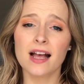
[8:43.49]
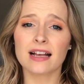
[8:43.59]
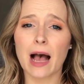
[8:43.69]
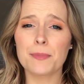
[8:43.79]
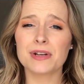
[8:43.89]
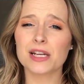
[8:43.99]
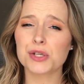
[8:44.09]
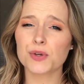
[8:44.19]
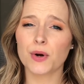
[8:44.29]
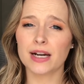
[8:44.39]

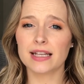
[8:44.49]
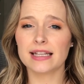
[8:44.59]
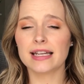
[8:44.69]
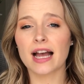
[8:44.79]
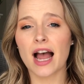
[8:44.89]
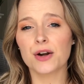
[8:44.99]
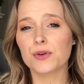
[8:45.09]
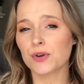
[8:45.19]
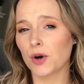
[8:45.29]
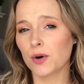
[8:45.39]
Combination oily, I
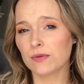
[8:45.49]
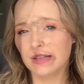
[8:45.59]
don't know.